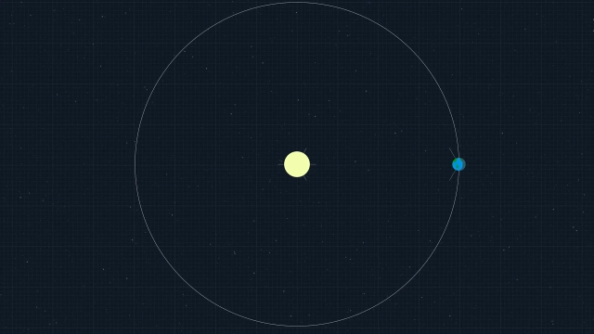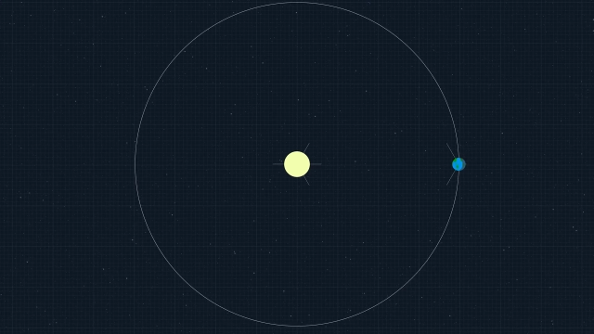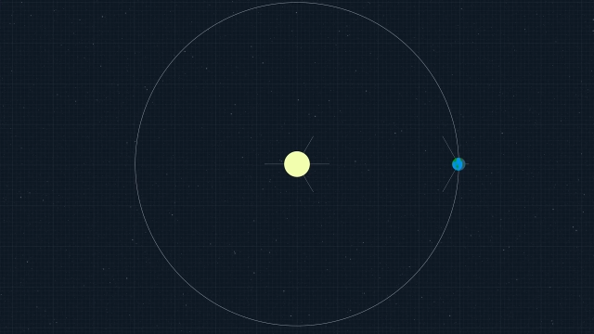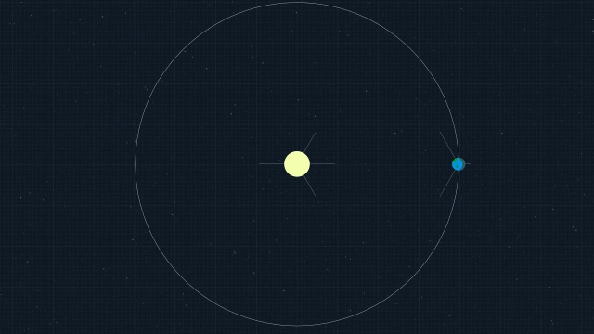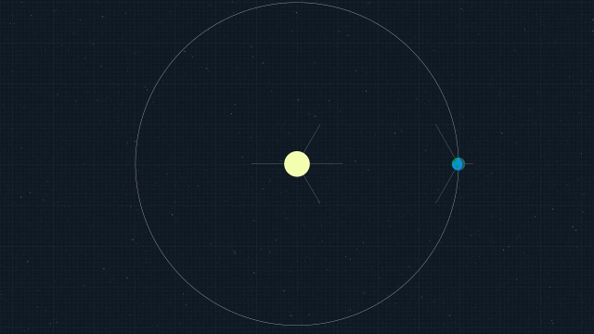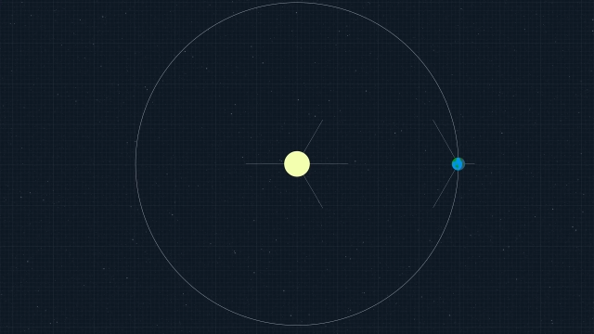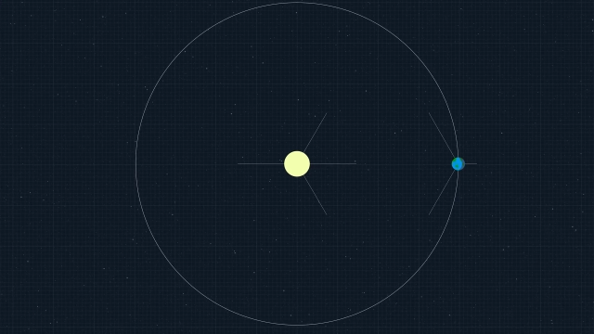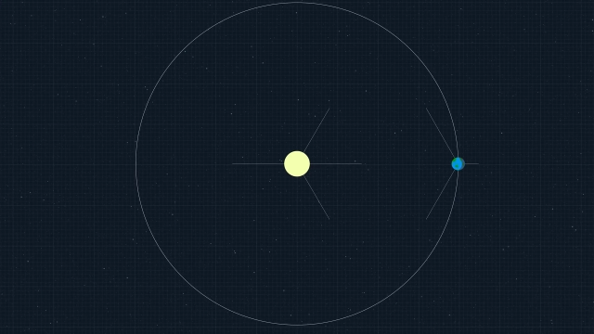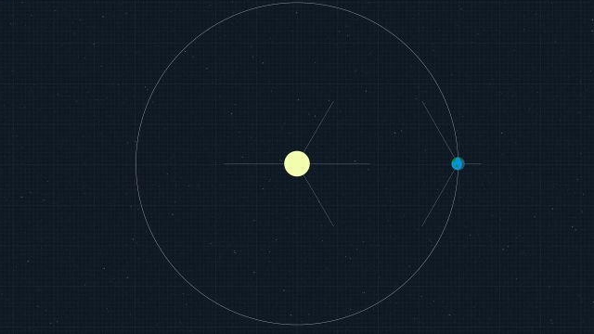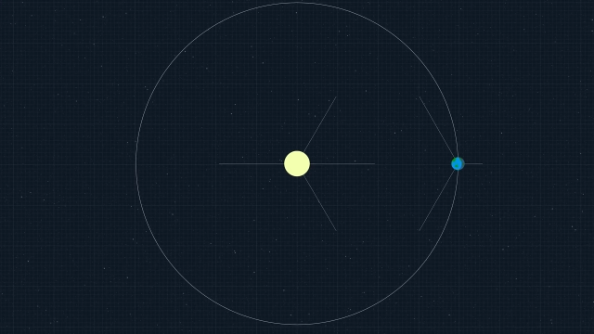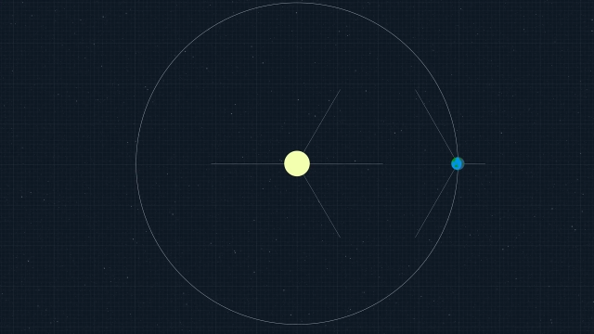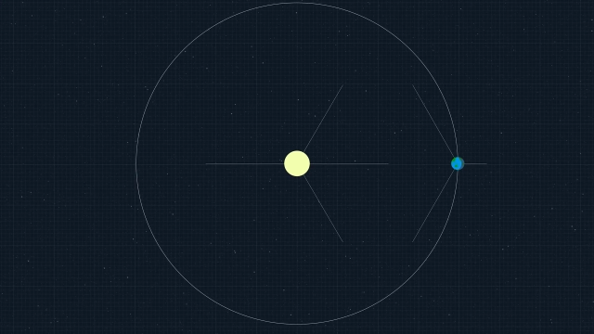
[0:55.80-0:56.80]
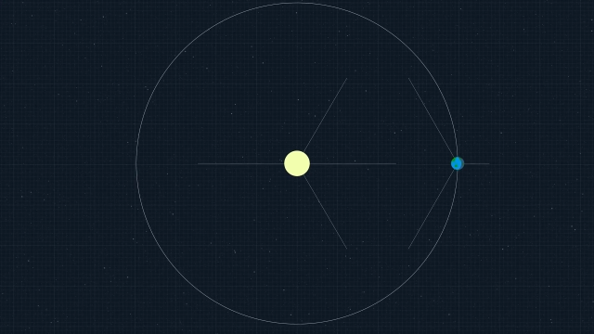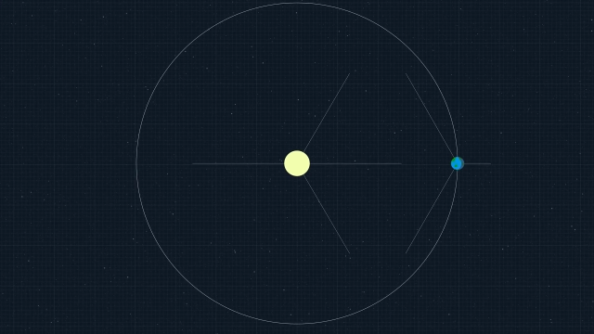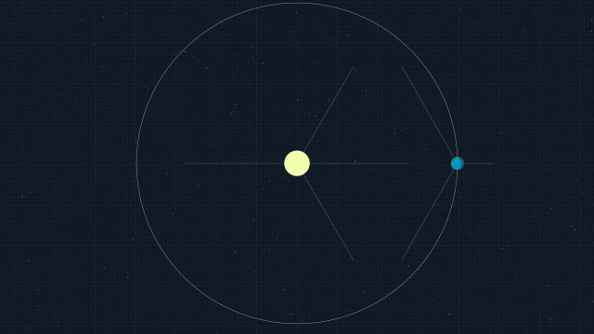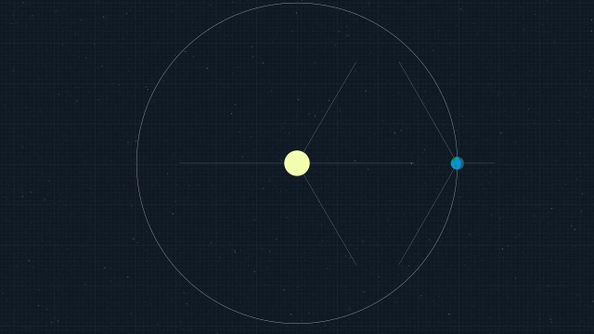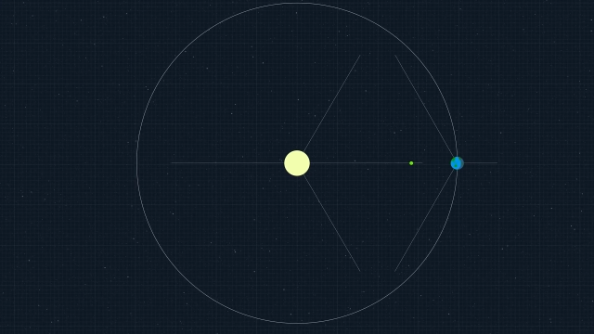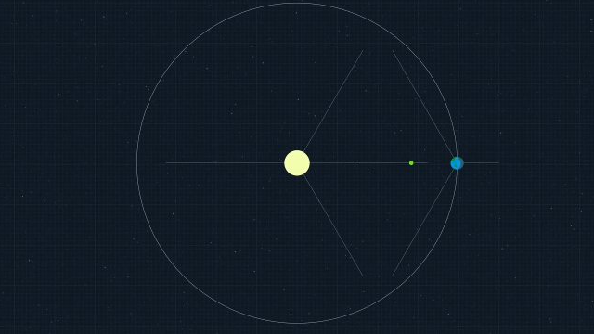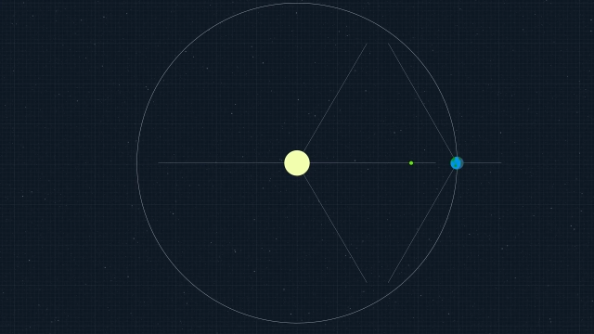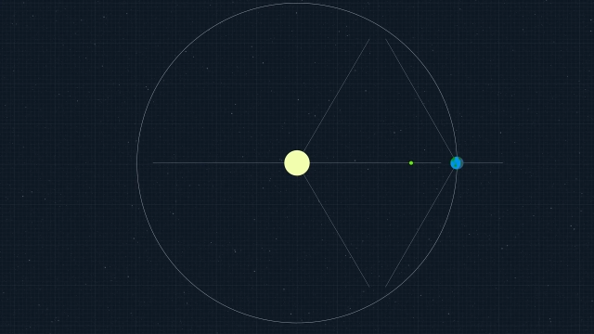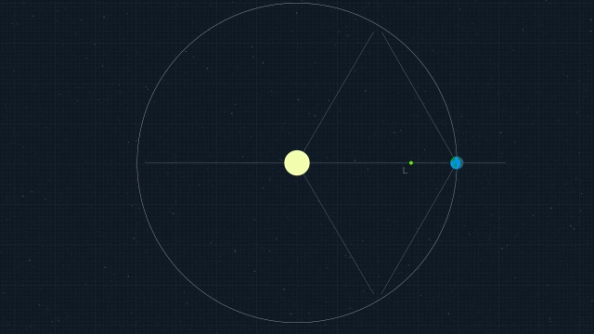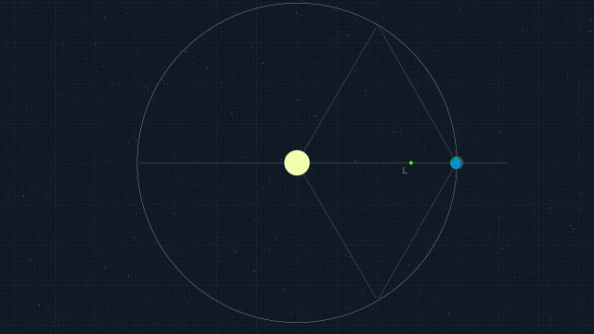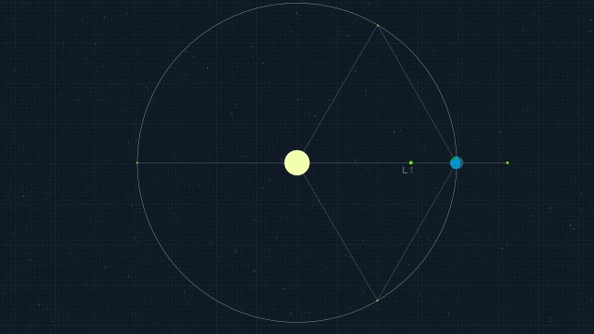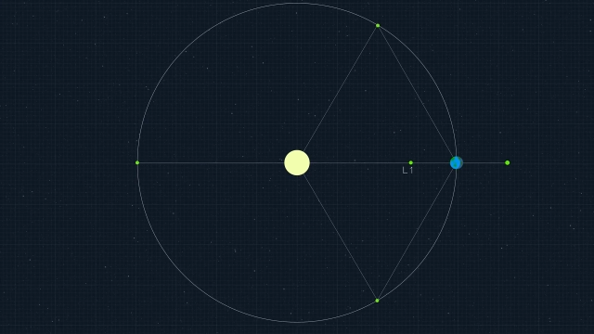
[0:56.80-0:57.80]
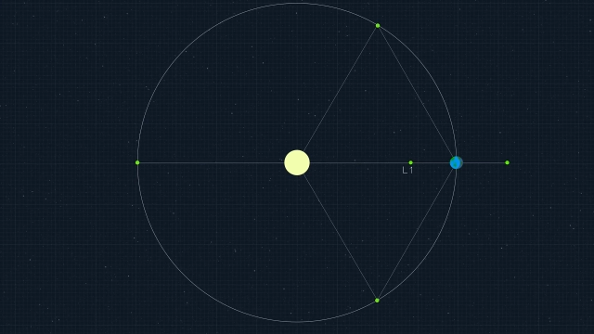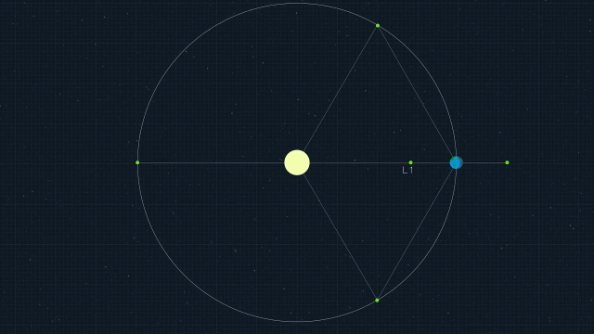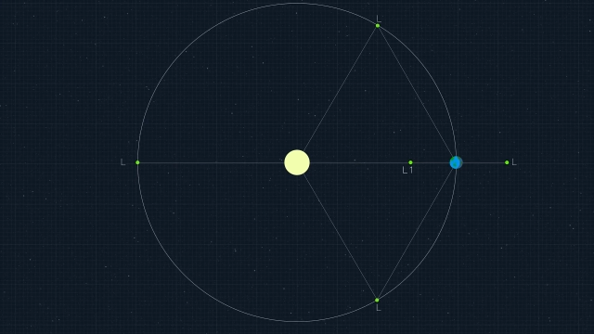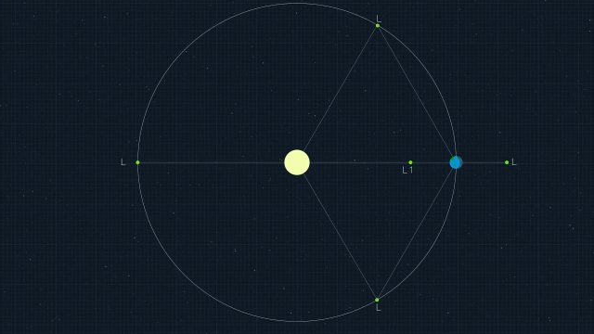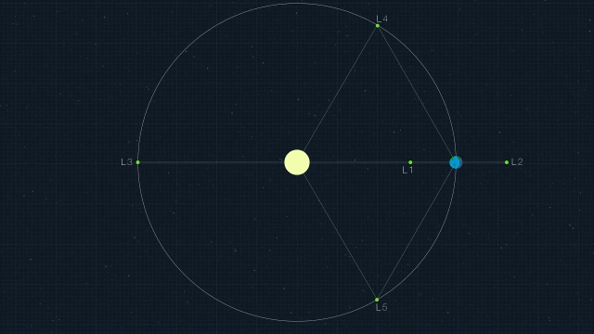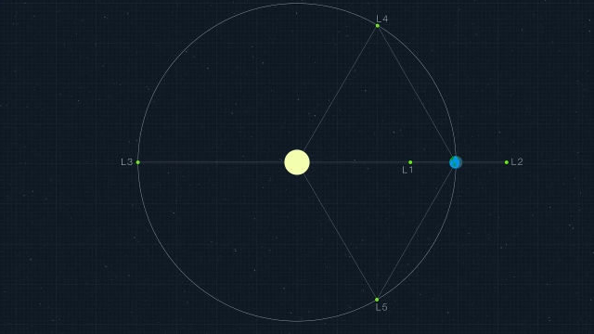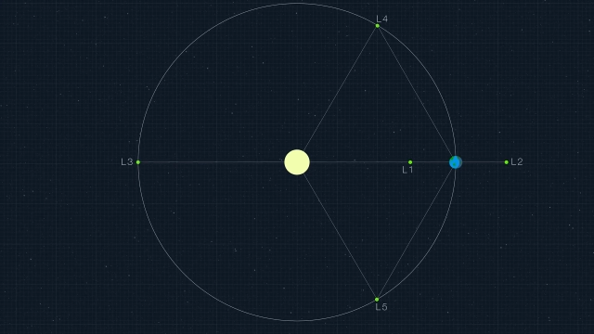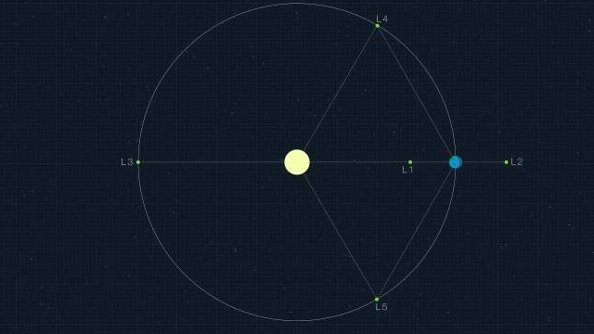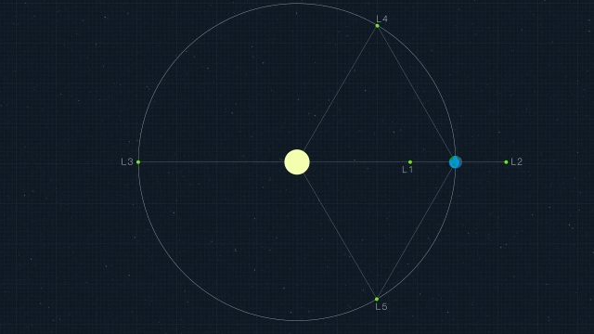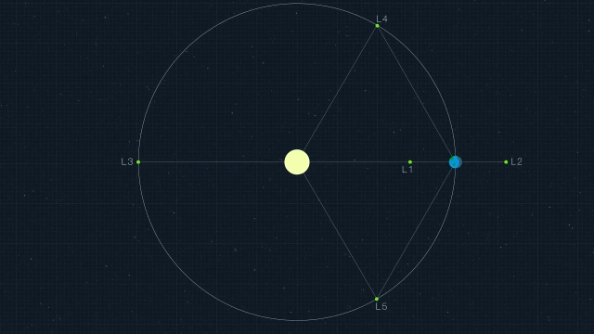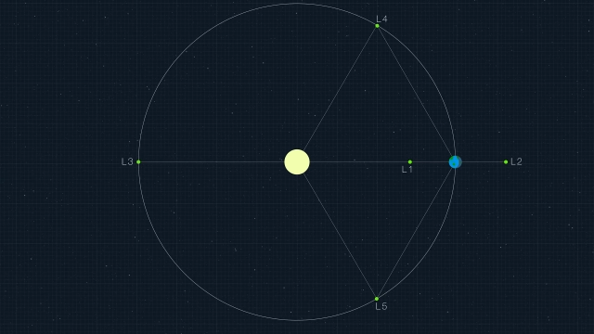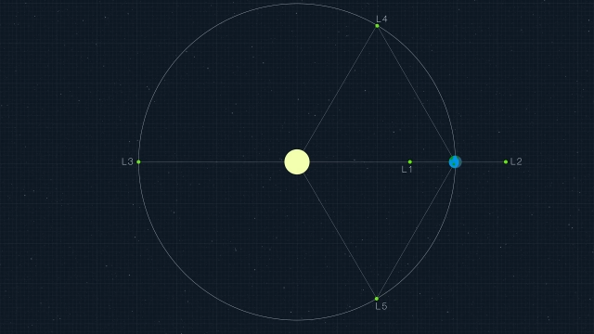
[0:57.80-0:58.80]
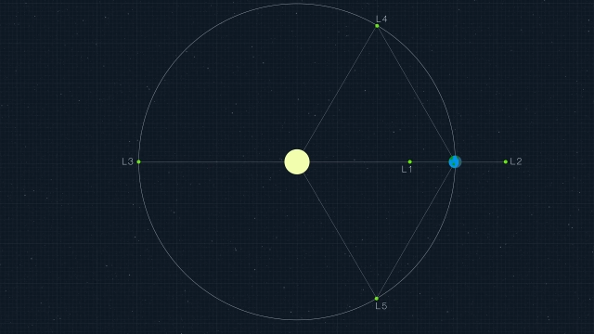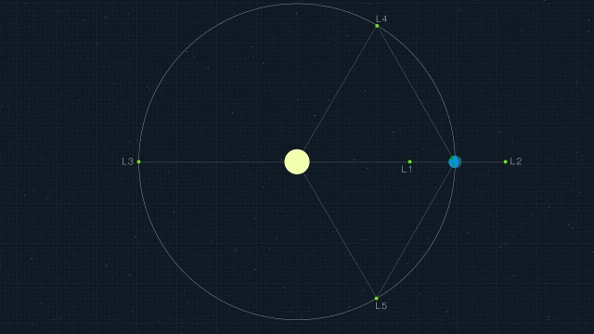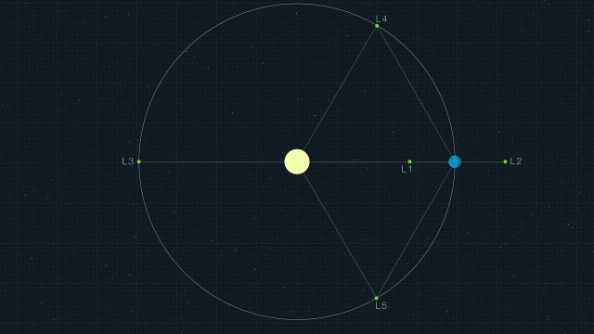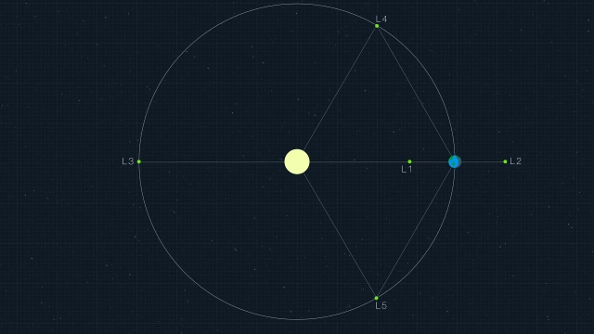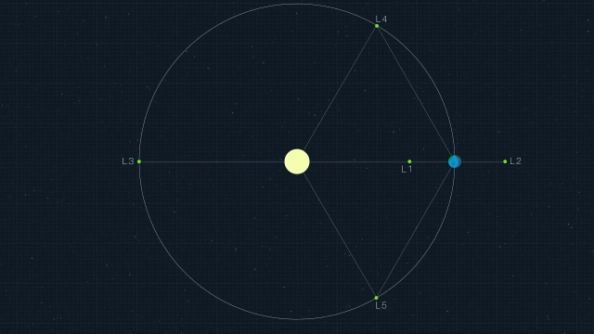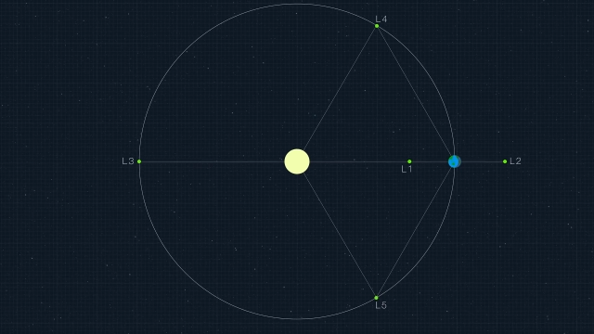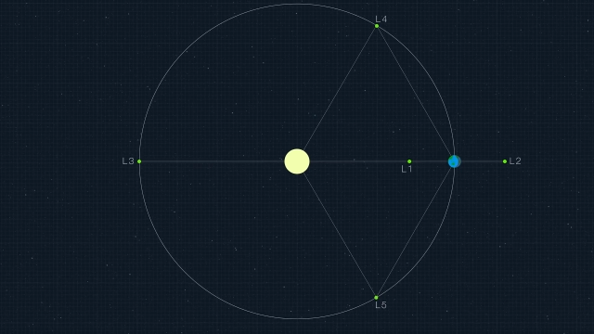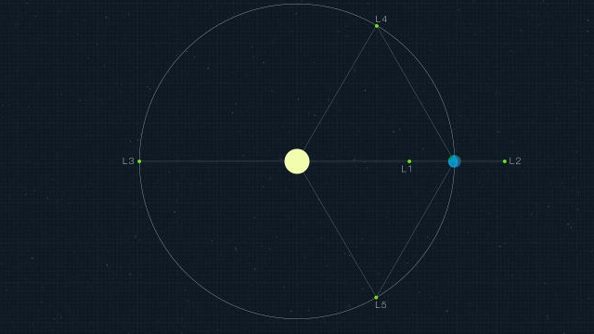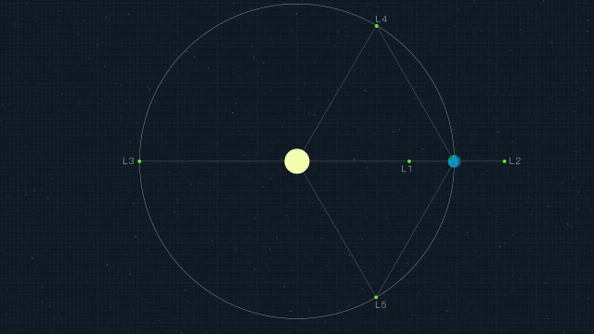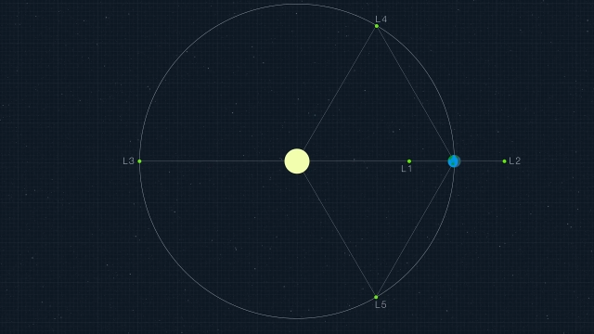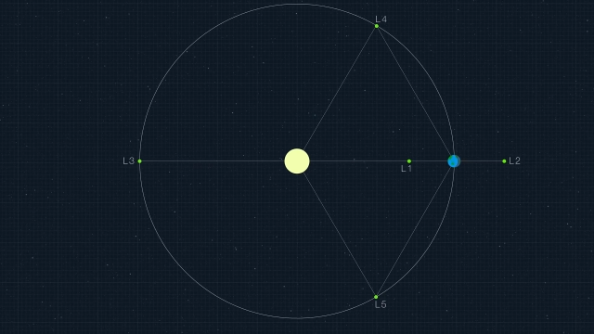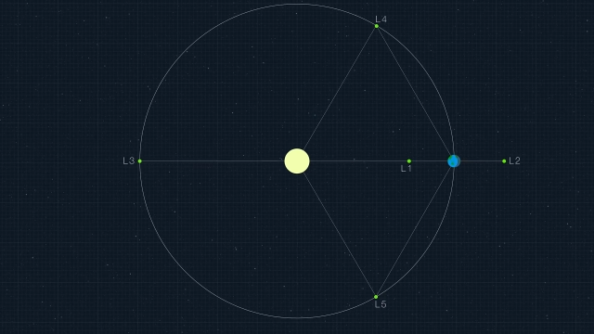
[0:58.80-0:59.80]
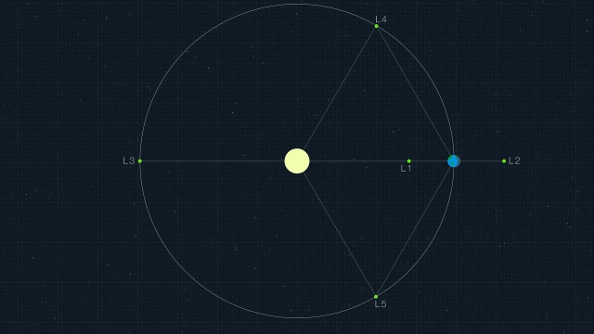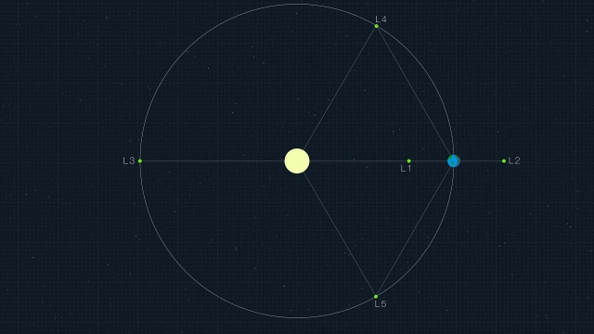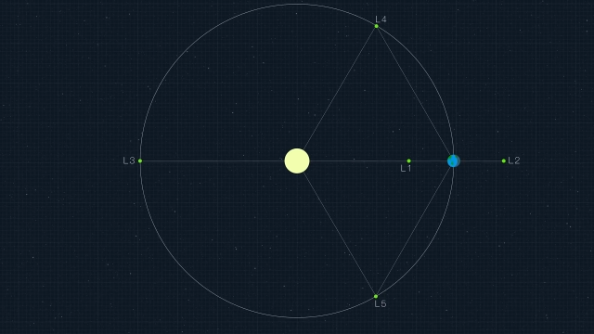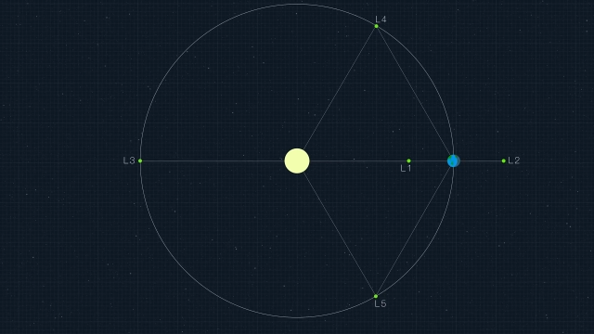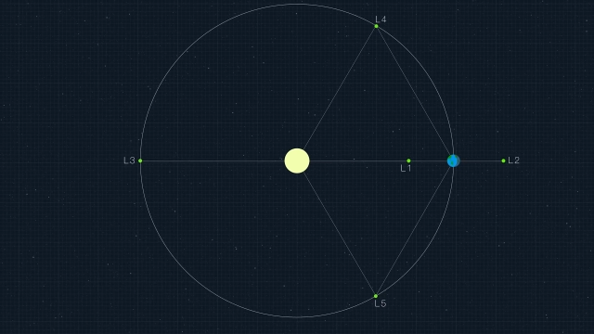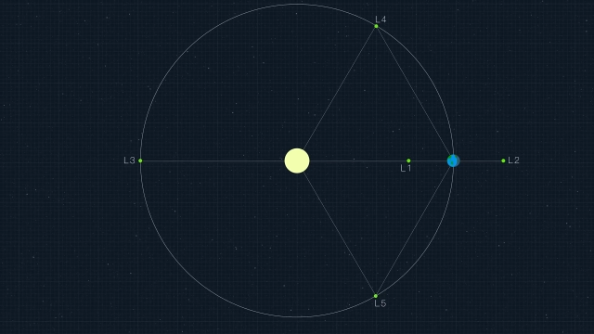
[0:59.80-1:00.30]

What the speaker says: [unreadable: no face in view]